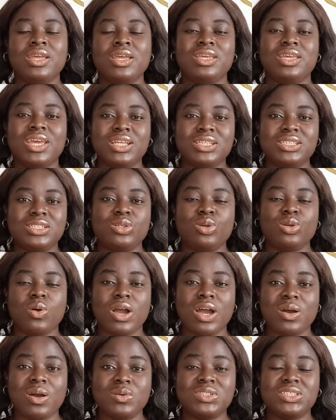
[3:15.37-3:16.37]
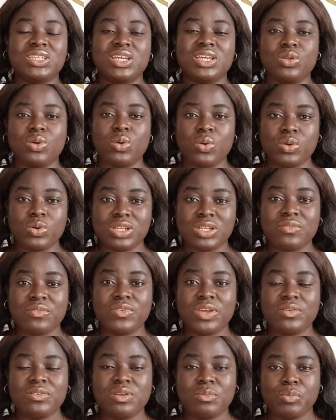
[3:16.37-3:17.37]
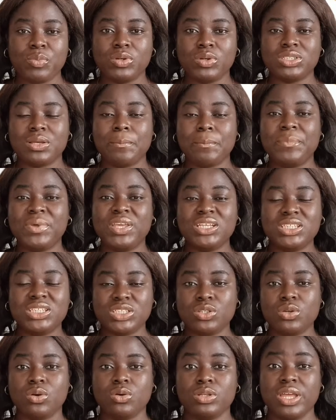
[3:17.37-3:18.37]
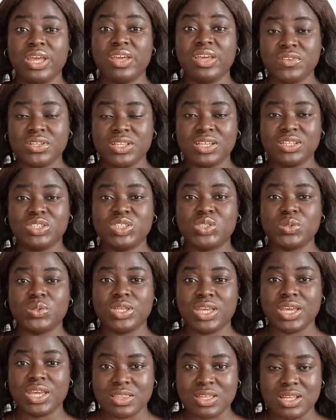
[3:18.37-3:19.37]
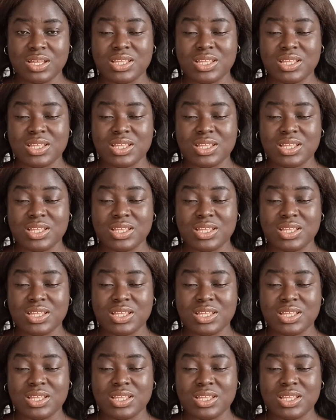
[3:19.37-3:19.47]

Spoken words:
get your house in order. Very important. Piece your evidence together.